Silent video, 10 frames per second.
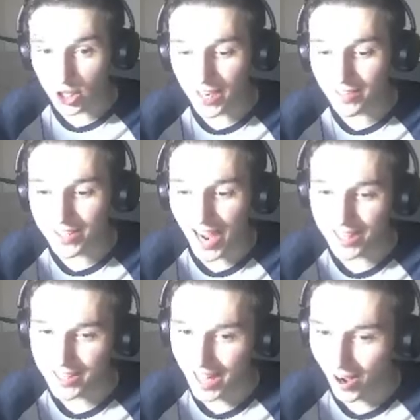didn't even
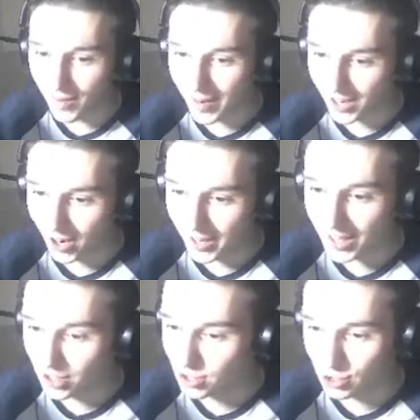die to that, oh my god,
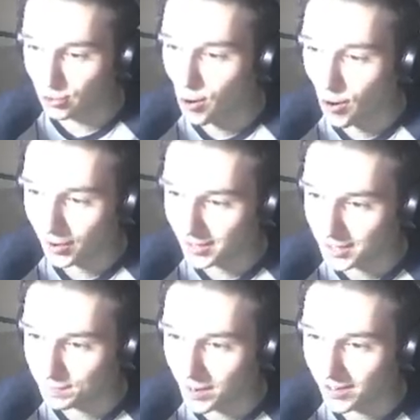that's how strong the
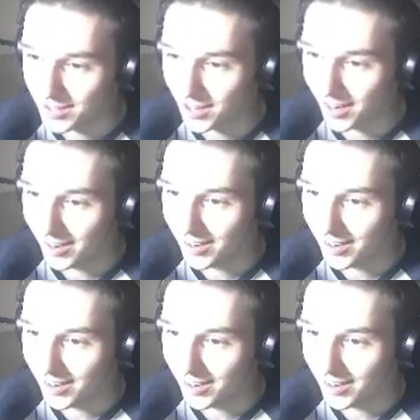spirits are.